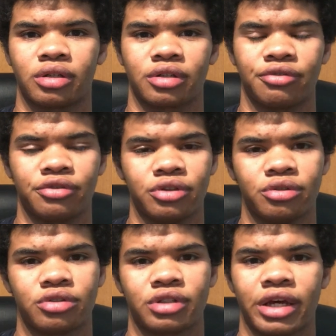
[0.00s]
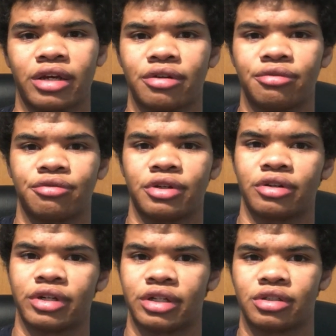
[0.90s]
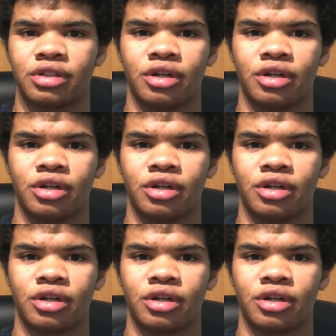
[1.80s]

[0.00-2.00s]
confuse negative feelings